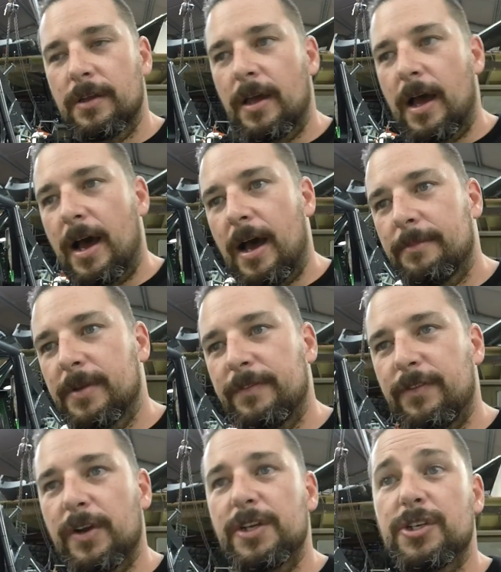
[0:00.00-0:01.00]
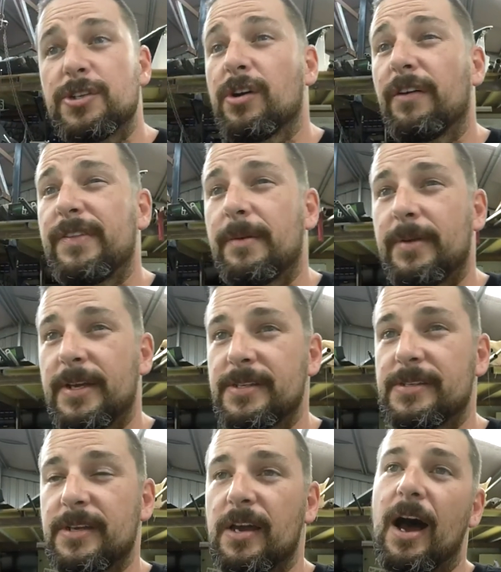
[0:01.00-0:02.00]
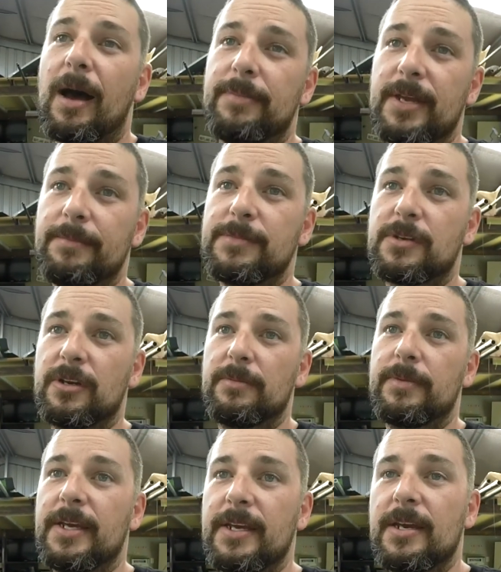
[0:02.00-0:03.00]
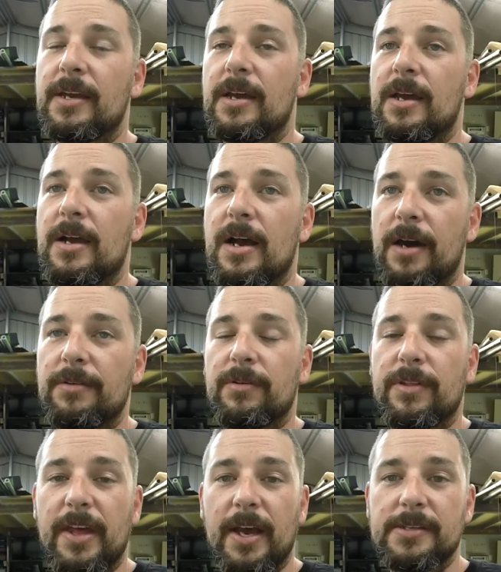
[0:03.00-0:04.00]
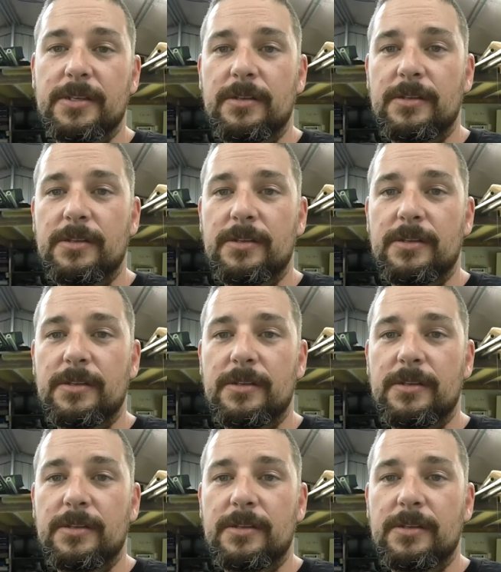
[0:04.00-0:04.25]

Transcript: If your engine's off, that means your RPM's going to be under 1,000.